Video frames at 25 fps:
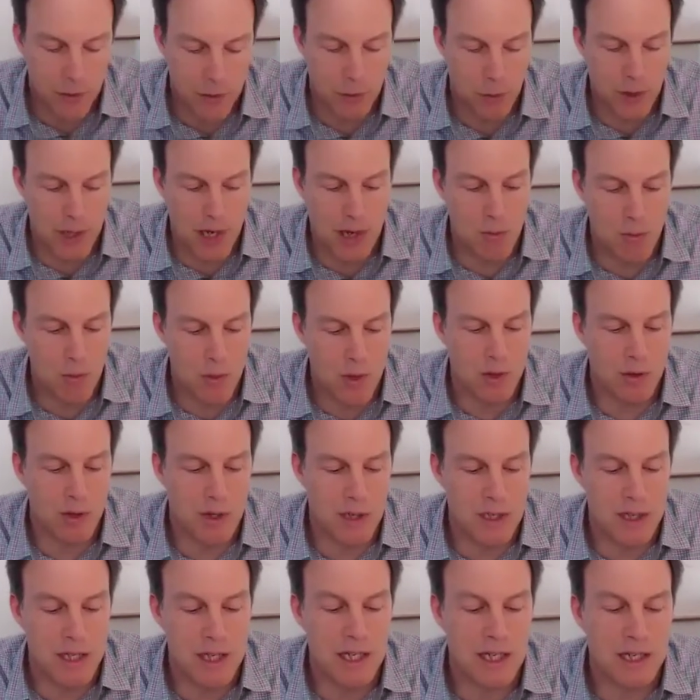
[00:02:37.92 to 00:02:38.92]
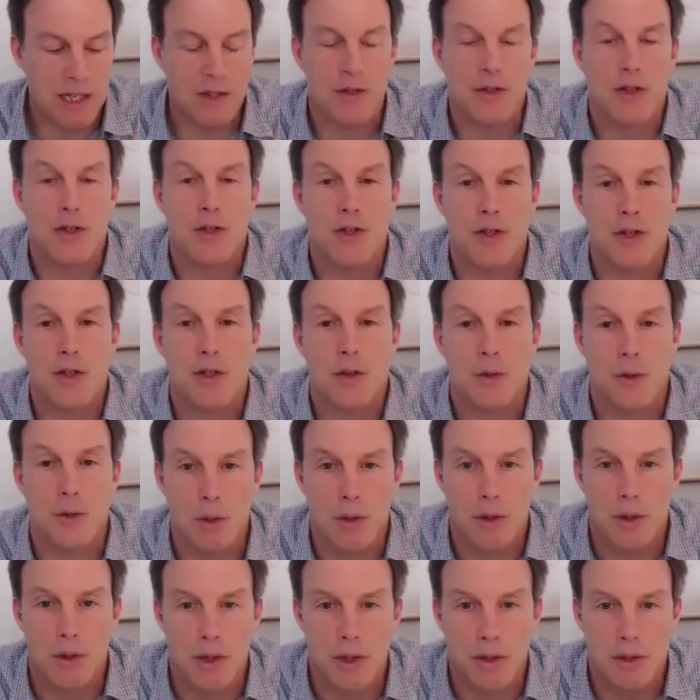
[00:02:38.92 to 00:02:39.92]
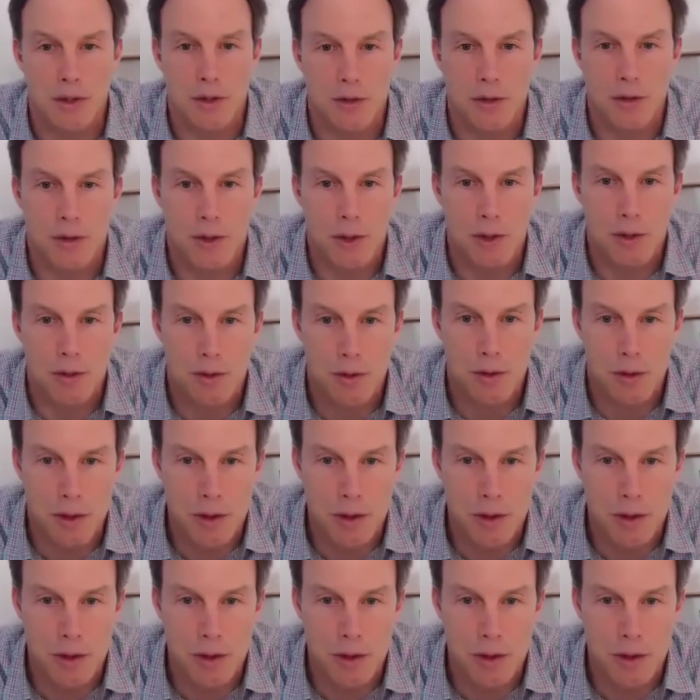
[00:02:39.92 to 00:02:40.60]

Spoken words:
is what I really needed to do. Like, this is the